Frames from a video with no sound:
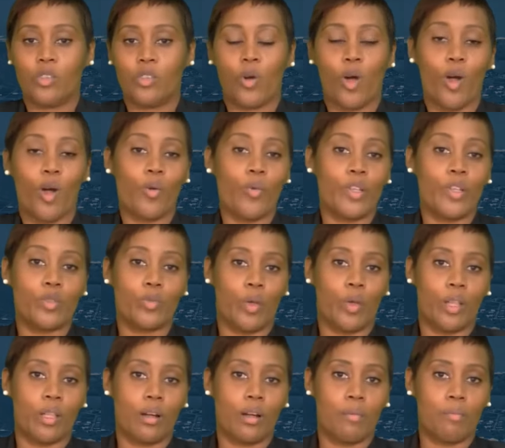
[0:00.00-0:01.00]
You always
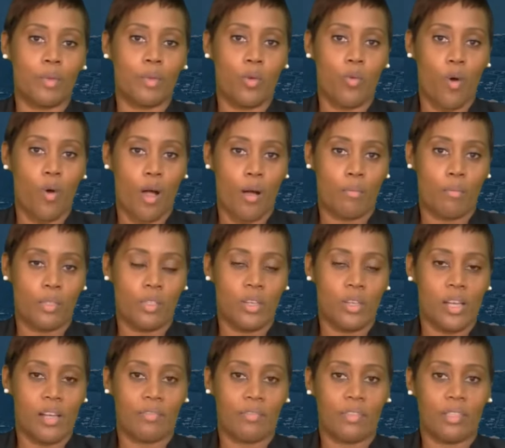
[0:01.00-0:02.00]
welcome me warmly.
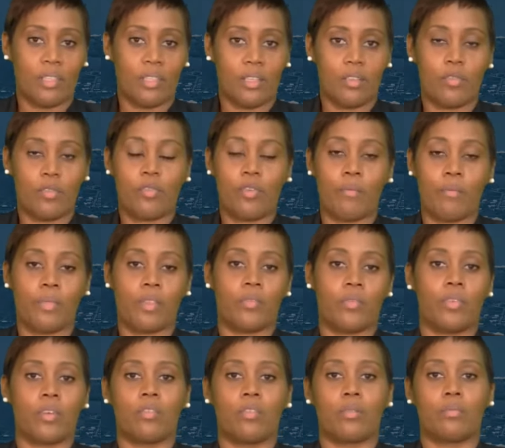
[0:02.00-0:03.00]
You have done it from the
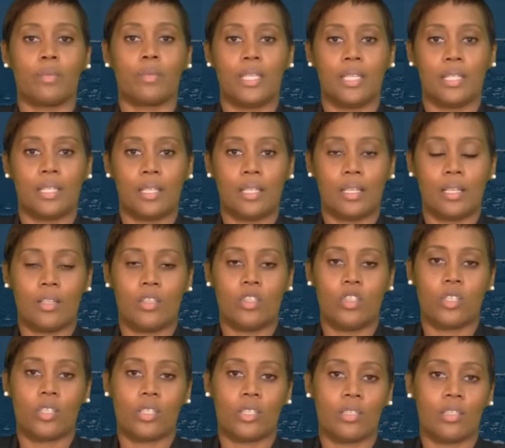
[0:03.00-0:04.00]
very beginning and
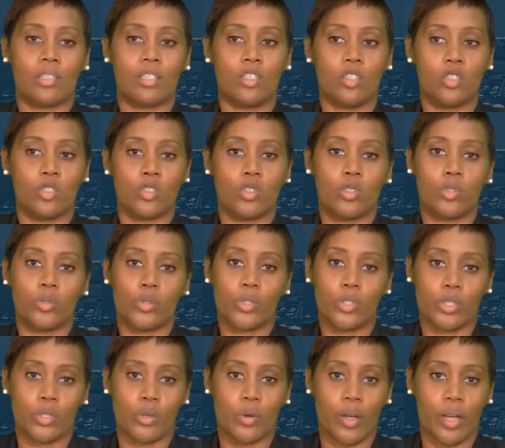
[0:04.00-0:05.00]
you continue to do
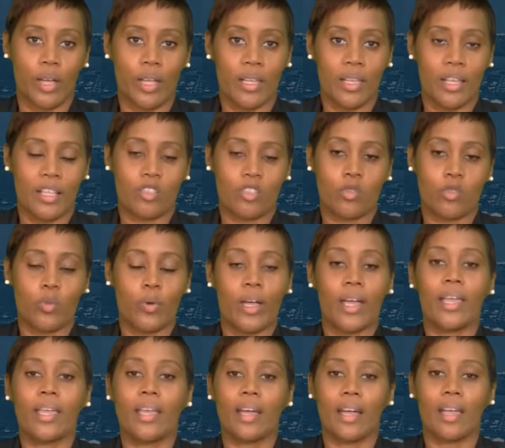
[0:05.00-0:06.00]
so. And that's
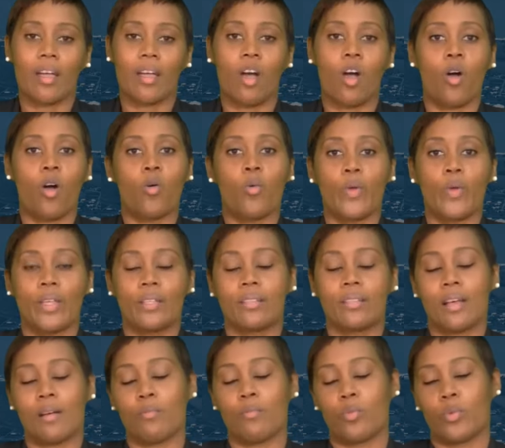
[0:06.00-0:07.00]
why I
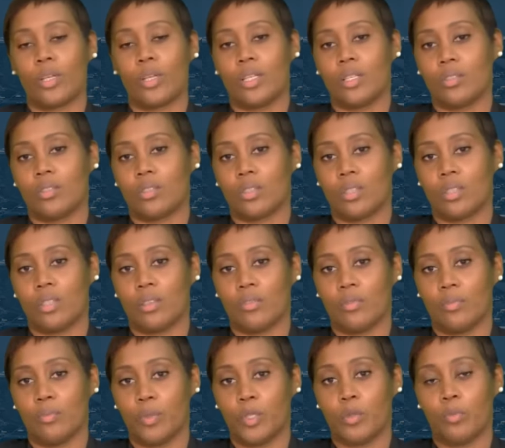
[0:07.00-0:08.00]
always am willing to
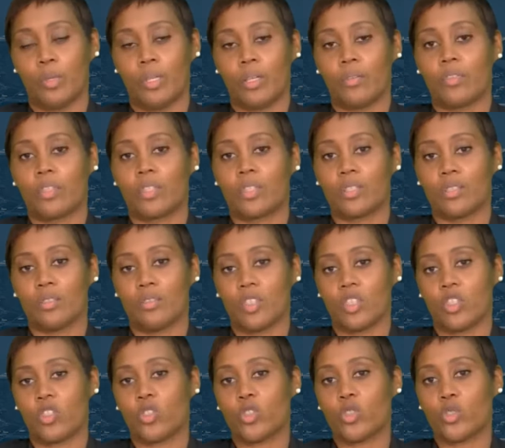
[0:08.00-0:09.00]
give to be of
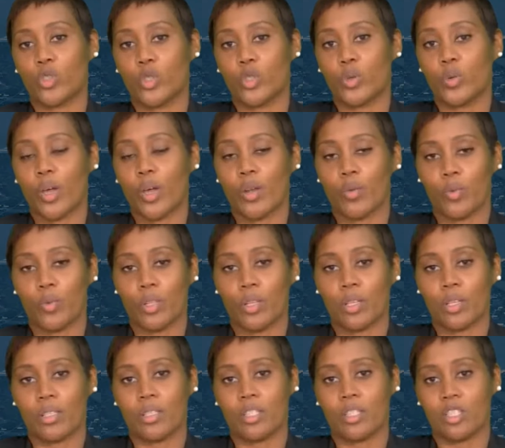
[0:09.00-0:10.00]
service to you and will
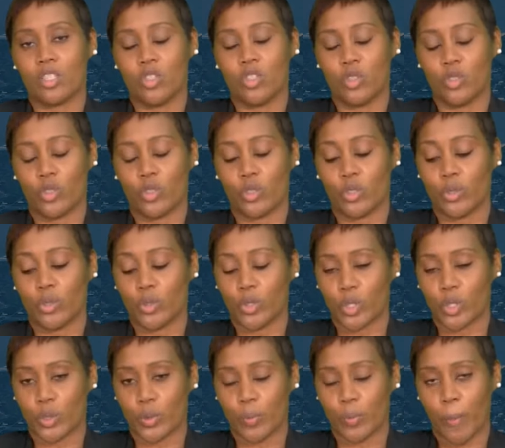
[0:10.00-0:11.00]
continue to do
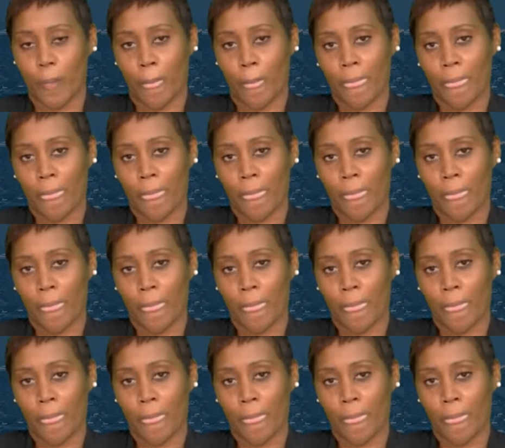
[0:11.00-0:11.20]
so.